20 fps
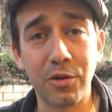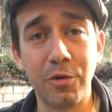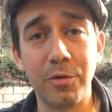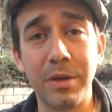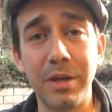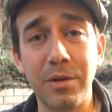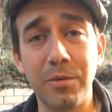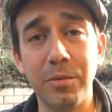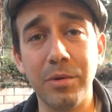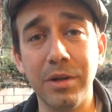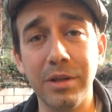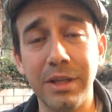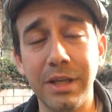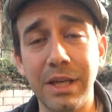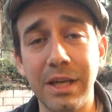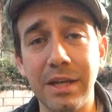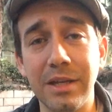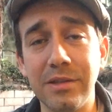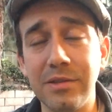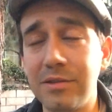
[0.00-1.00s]
who he
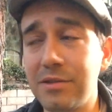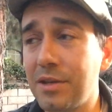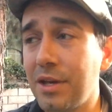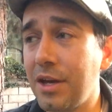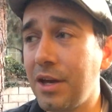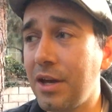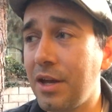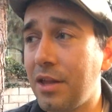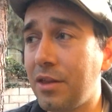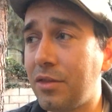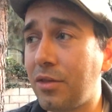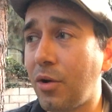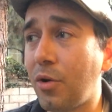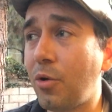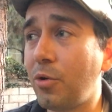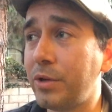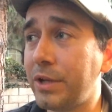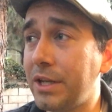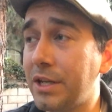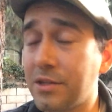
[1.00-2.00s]
really is, the
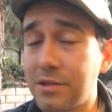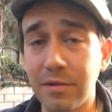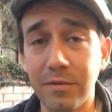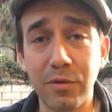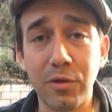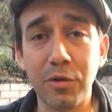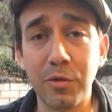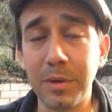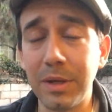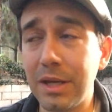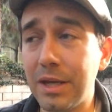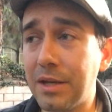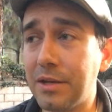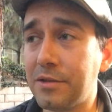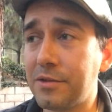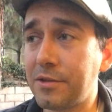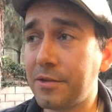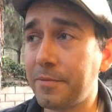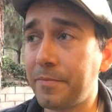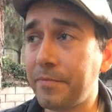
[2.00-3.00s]
holiness of who he
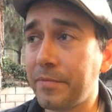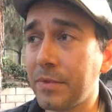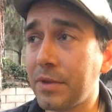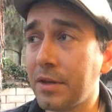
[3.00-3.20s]
is.